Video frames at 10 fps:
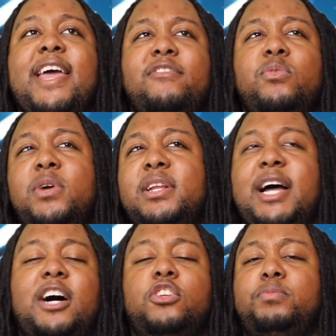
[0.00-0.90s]
everyone in
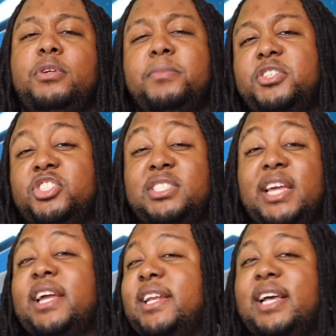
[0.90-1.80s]
the house pretty much is
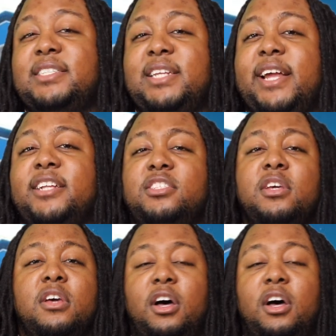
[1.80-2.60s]
taking that stance